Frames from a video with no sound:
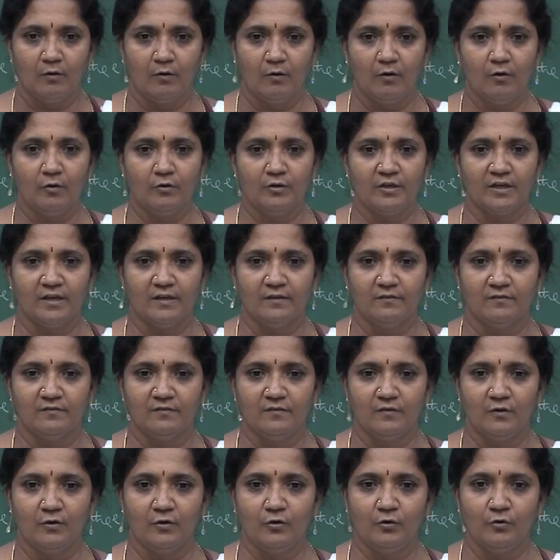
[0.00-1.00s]
Okay,
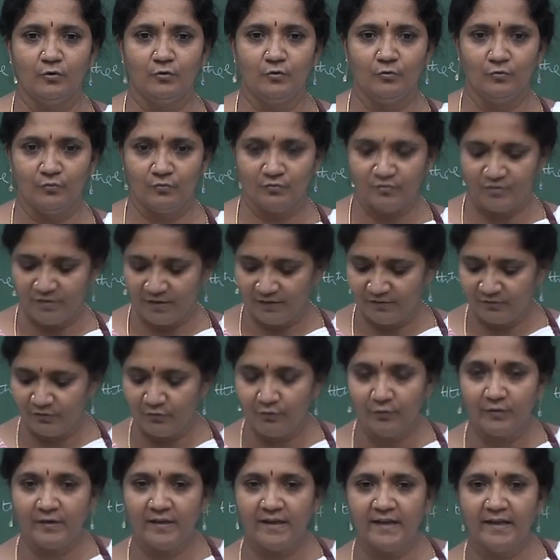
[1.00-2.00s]
so just
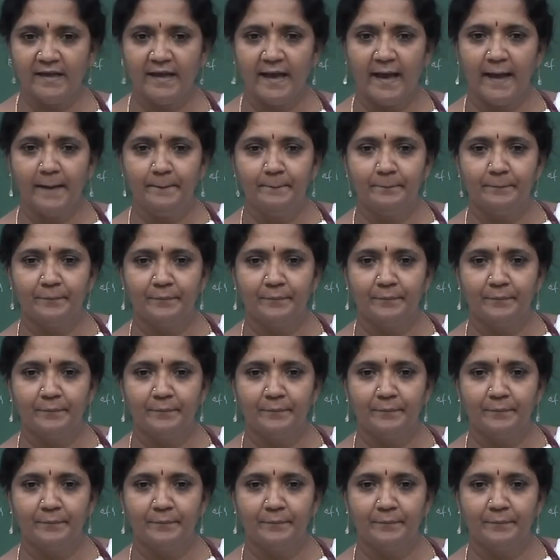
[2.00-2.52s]
to recap,